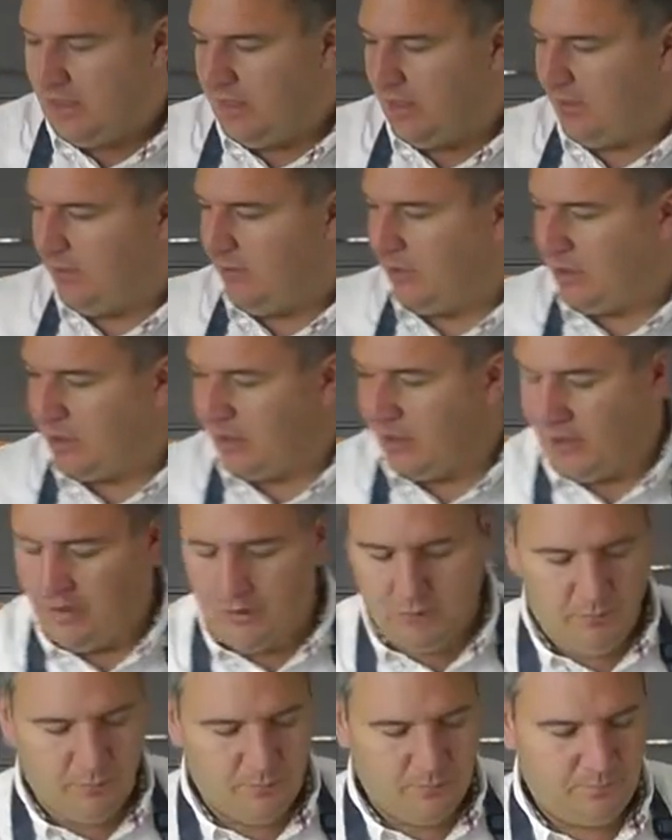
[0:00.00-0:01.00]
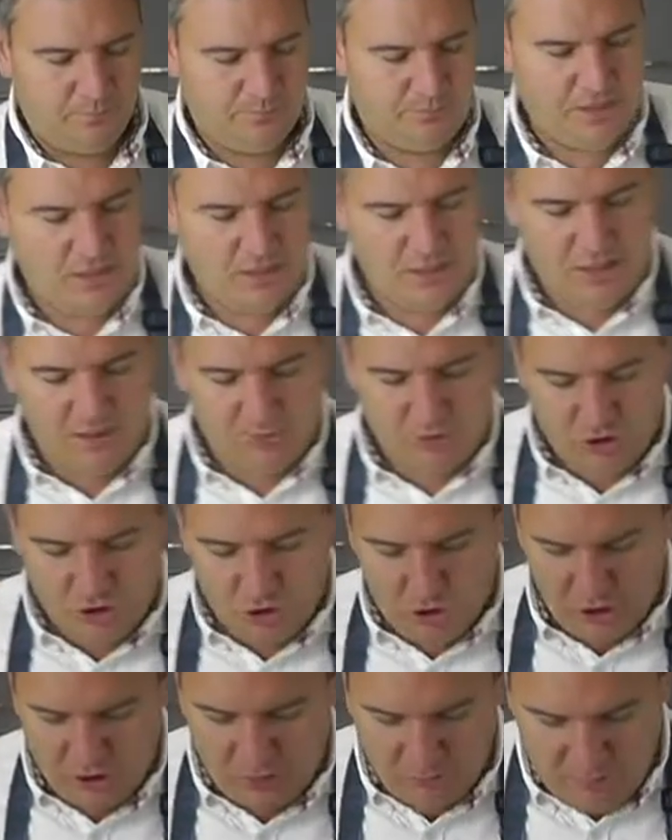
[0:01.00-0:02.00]
There we go. And
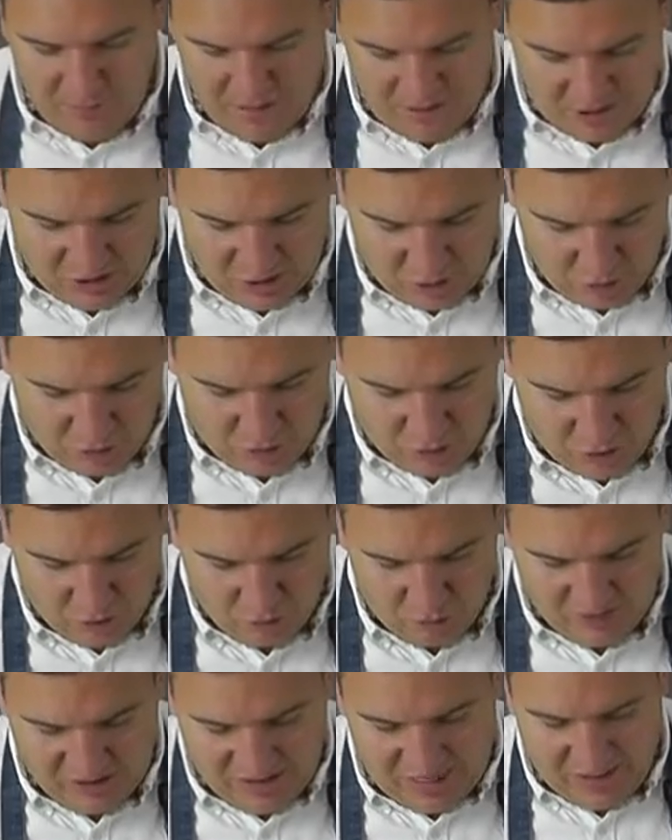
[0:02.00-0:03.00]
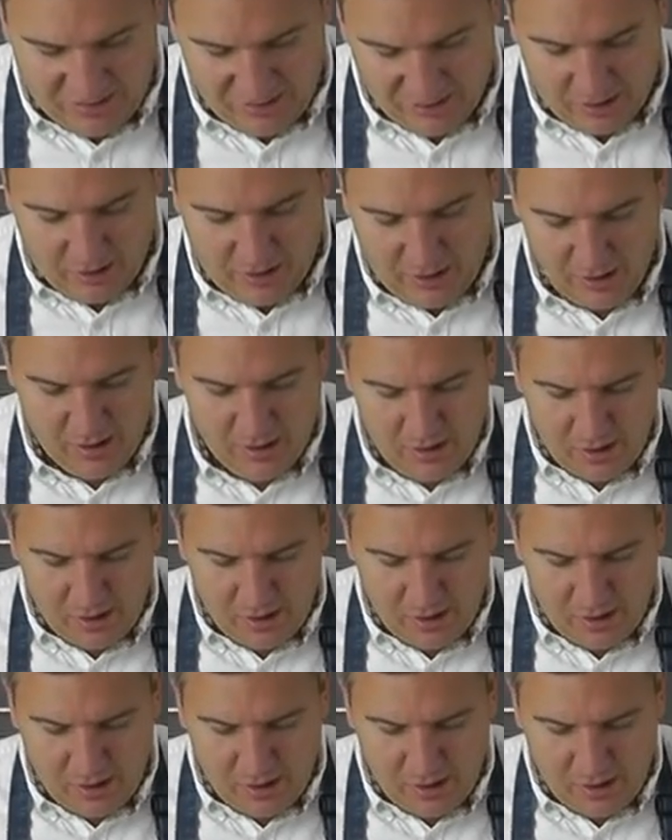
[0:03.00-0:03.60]
just mix those two together